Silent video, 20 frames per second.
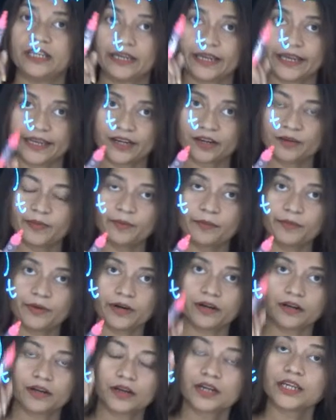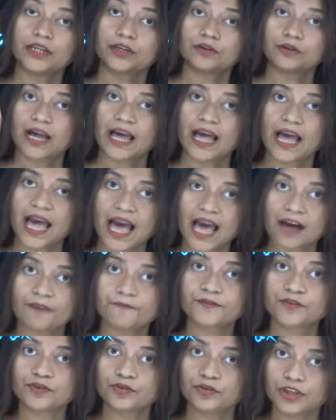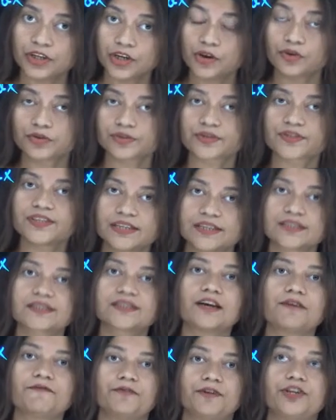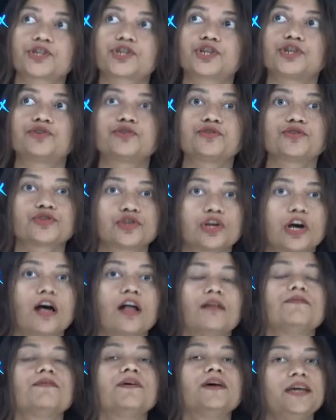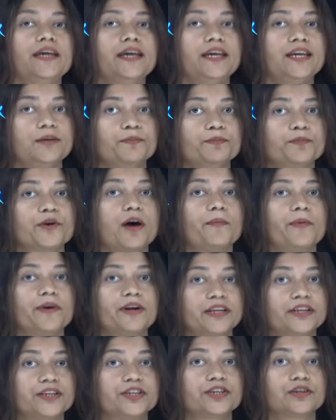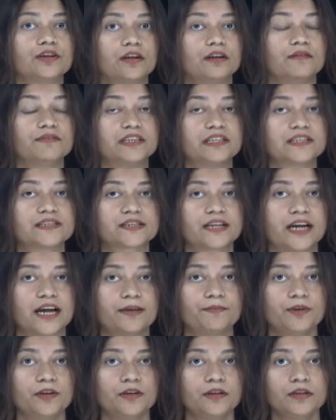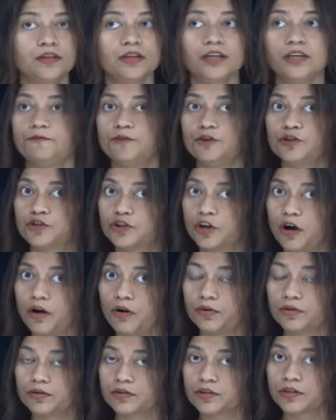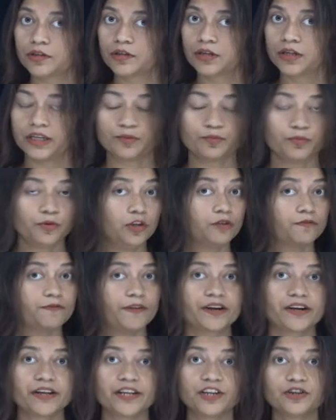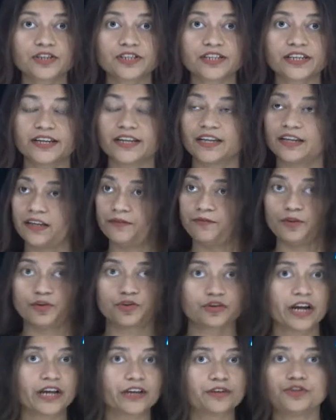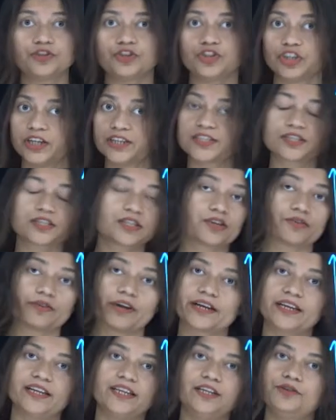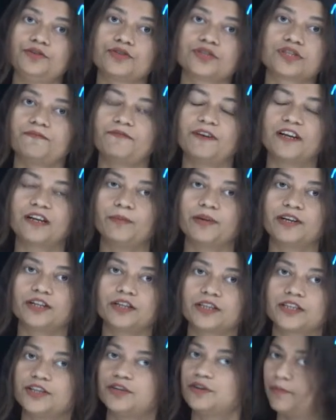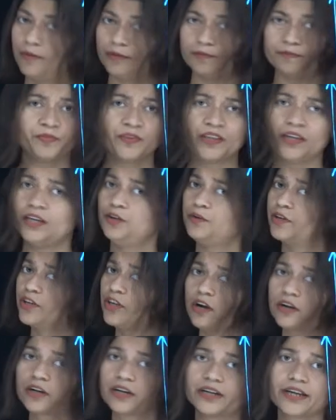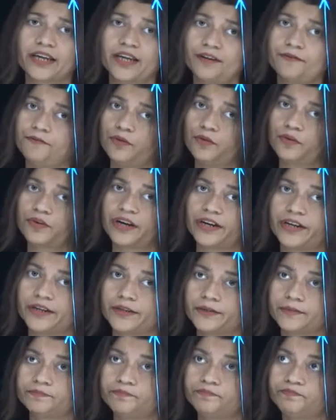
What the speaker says: Again, remember, you have to use this definition to solve an improper integral of this type. If you don't, it will look very innocent, and if you try to just directly use the fundamental theorem, you are not going to get full credit.